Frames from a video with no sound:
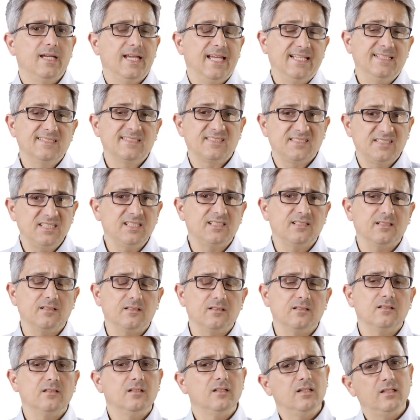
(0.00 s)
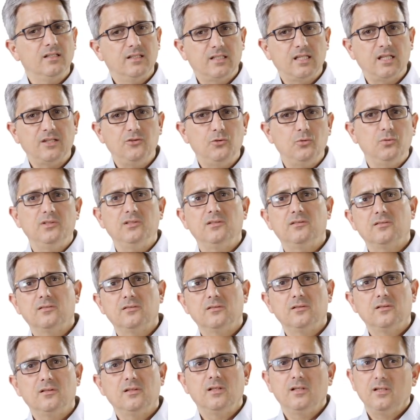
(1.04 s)
and SYCL can do it.
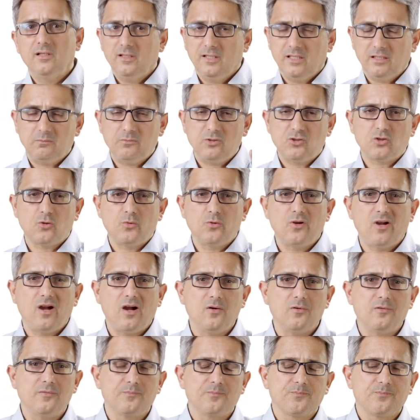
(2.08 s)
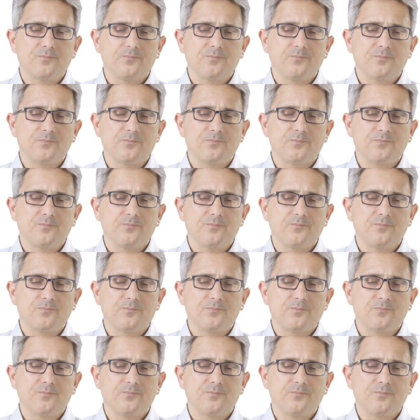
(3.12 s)
Let me show you how.